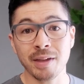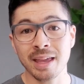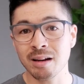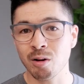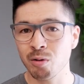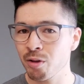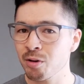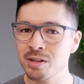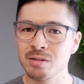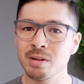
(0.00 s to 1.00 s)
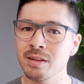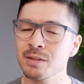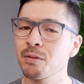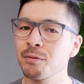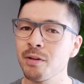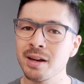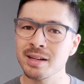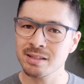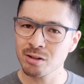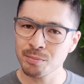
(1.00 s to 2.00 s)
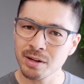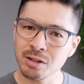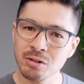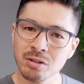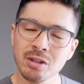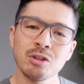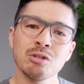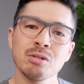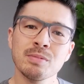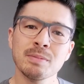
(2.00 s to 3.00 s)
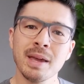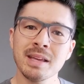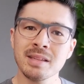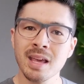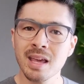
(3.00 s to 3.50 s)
and although he's doing this for fun and is still pretty new to the YouTube space,